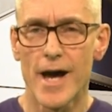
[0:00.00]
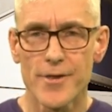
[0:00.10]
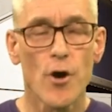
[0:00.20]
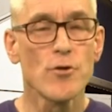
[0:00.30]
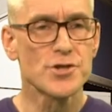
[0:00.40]

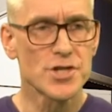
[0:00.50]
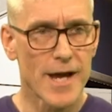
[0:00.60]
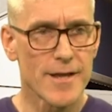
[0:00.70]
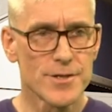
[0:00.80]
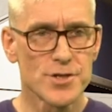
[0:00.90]
And the whole
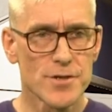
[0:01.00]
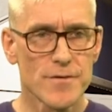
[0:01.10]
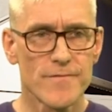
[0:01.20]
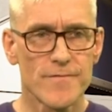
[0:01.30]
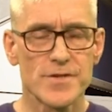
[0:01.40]
challenge
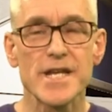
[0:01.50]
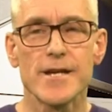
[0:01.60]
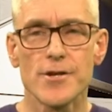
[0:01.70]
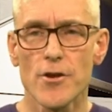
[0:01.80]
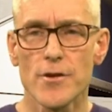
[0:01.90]
of
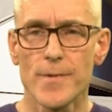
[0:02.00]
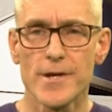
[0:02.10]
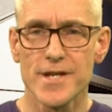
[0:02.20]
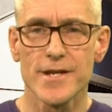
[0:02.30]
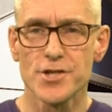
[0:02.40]

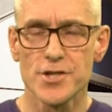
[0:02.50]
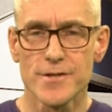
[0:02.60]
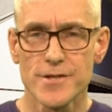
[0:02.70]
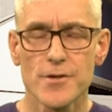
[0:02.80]
de-anonymisation